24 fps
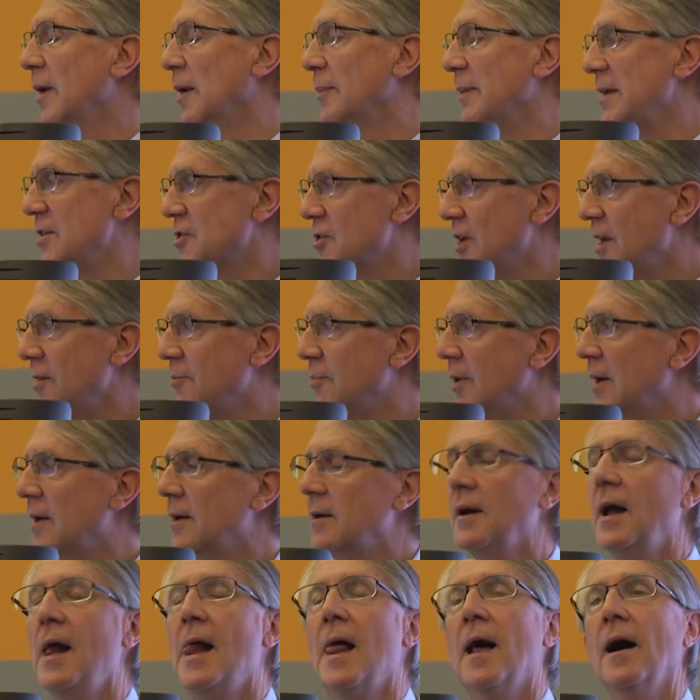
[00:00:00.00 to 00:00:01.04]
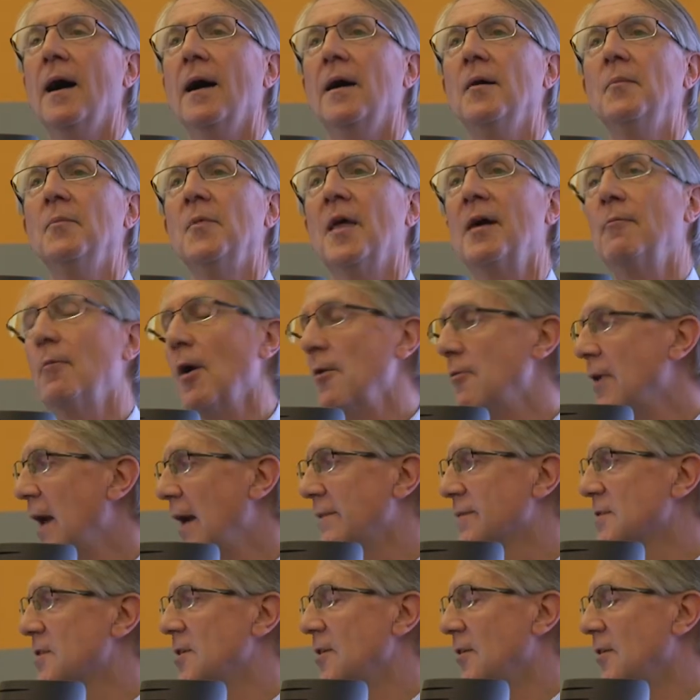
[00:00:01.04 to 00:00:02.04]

It'll be cheaper, um, they won't have